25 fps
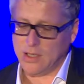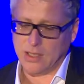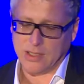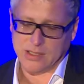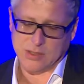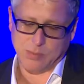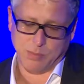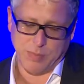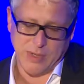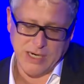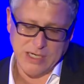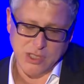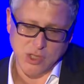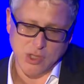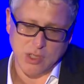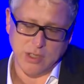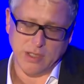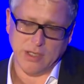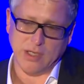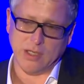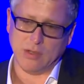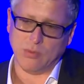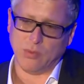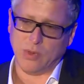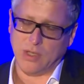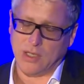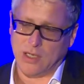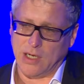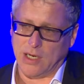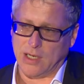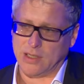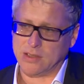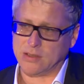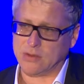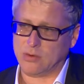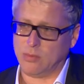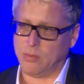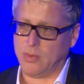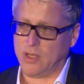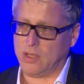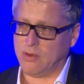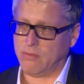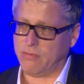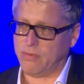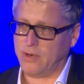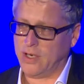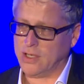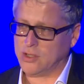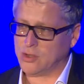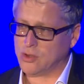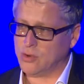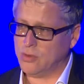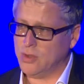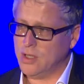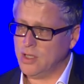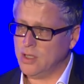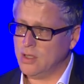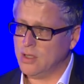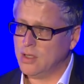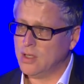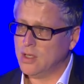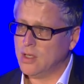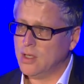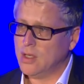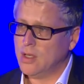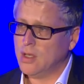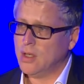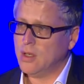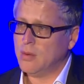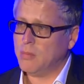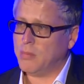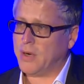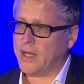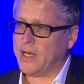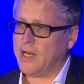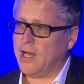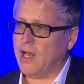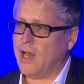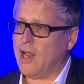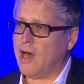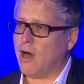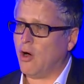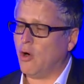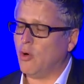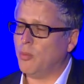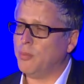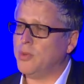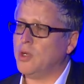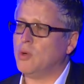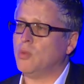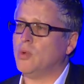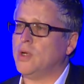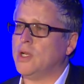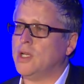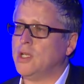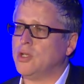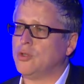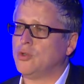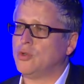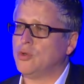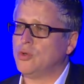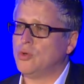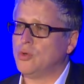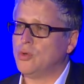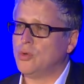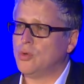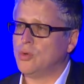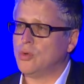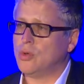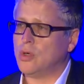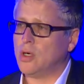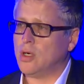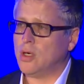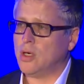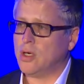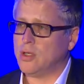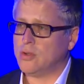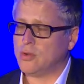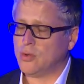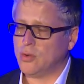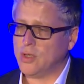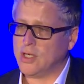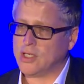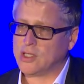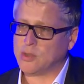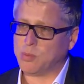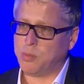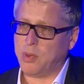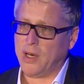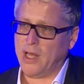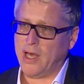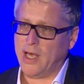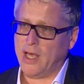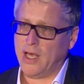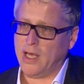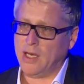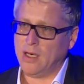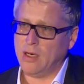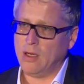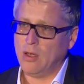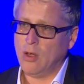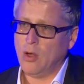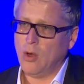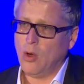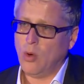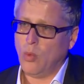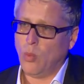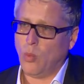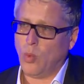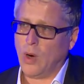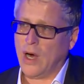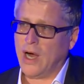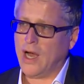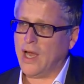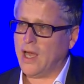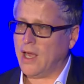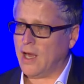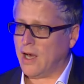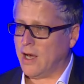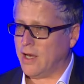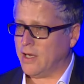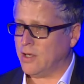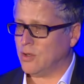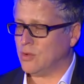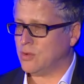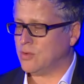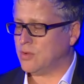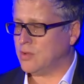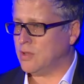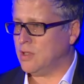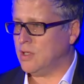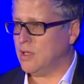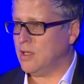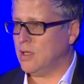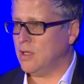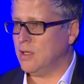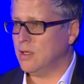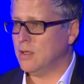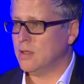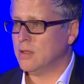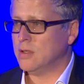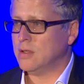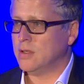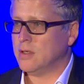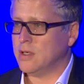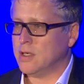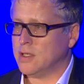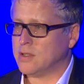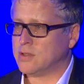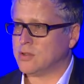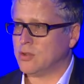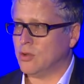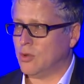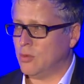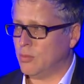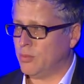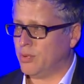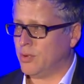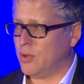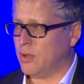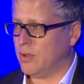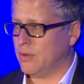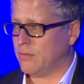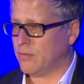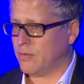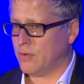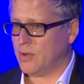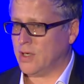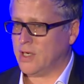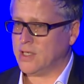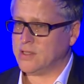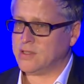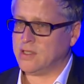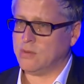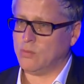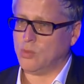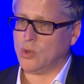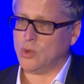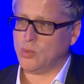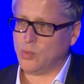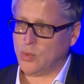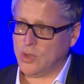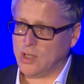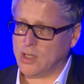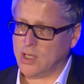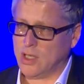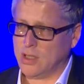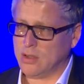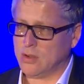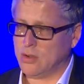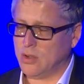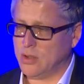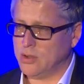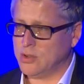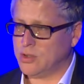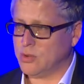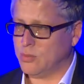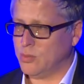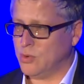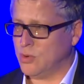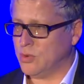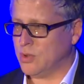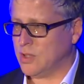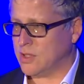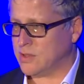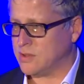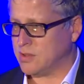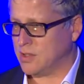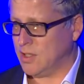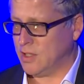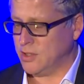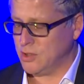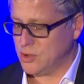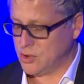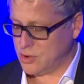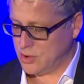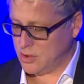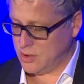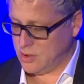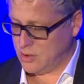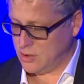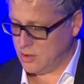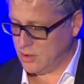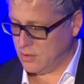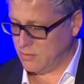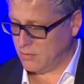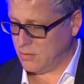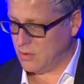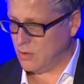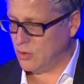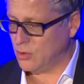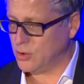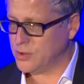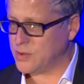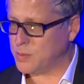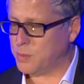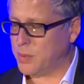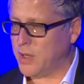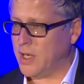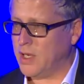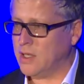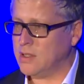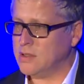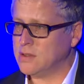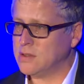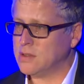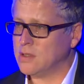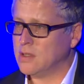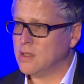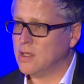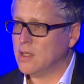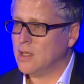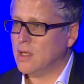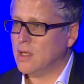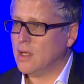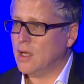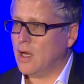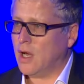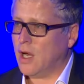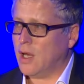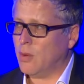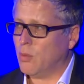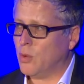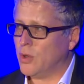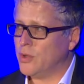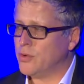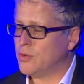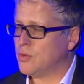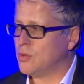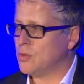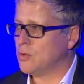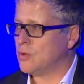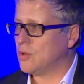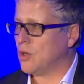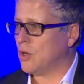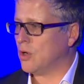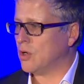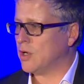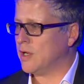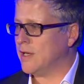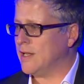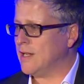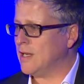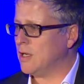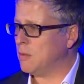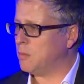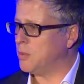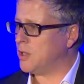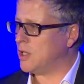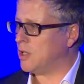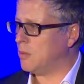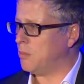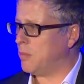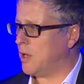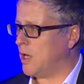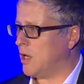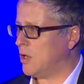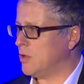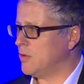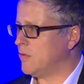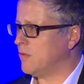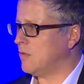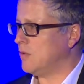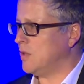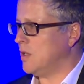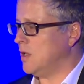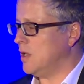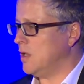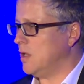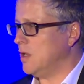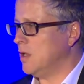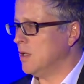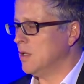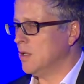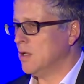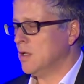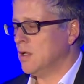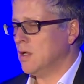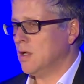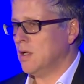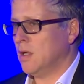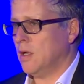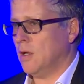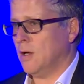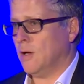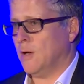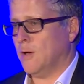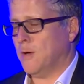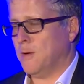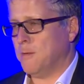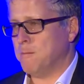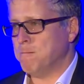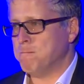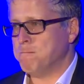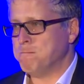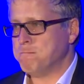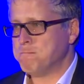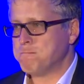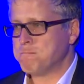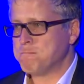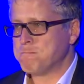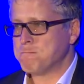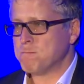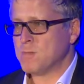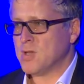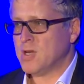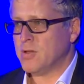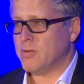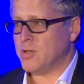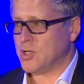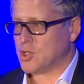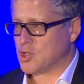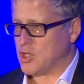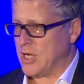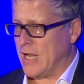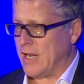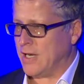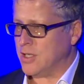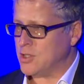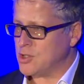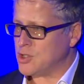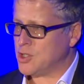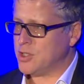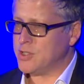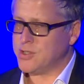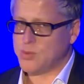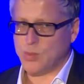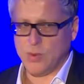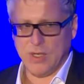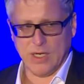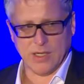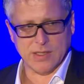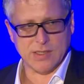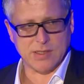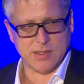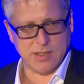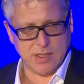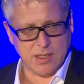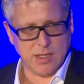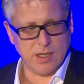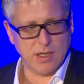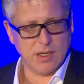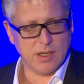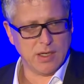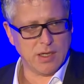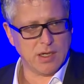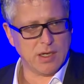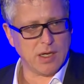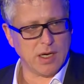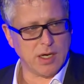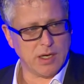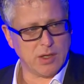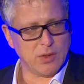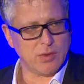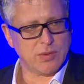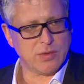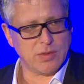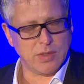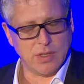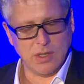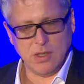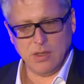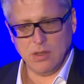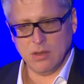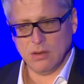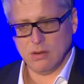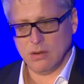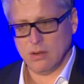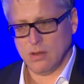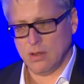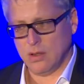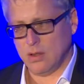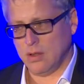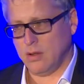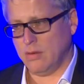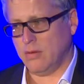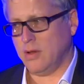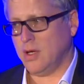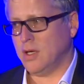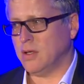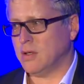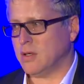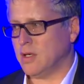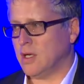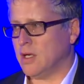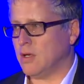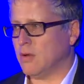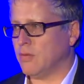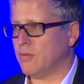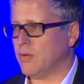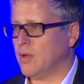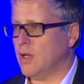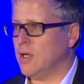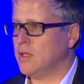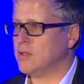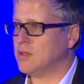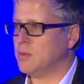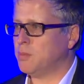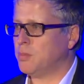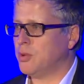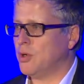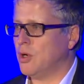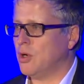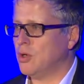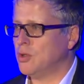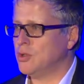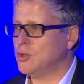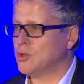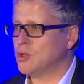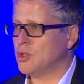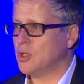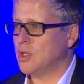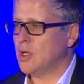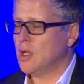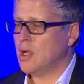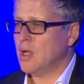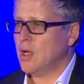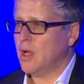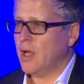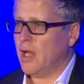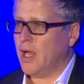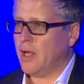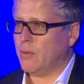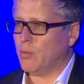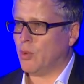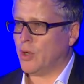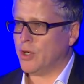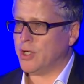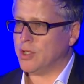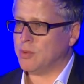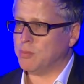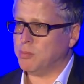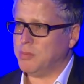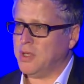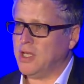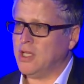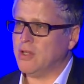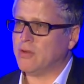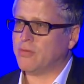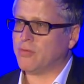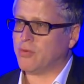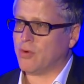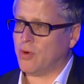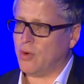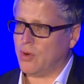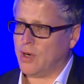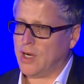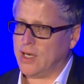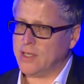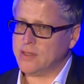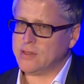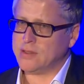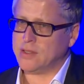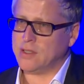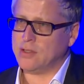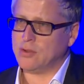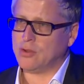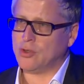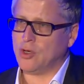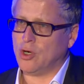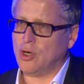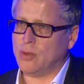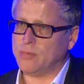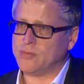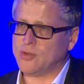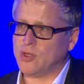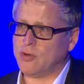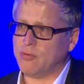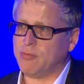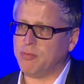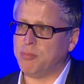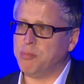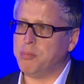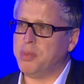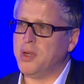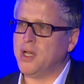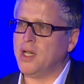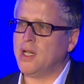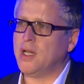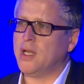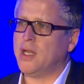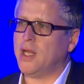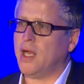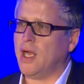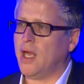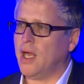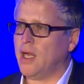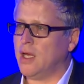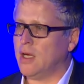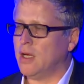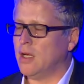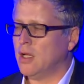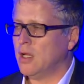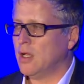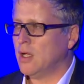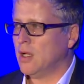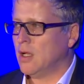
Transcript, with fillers: especially in regards to manufacturing. But allow me really to, to explain why IoT is so important for us and what we can contribute as such uh, in the whole space. I want to talk a little bit about the, um, the challenges we are seeing in IoT, in the Internet of Things approach, and what it means for us in terms of building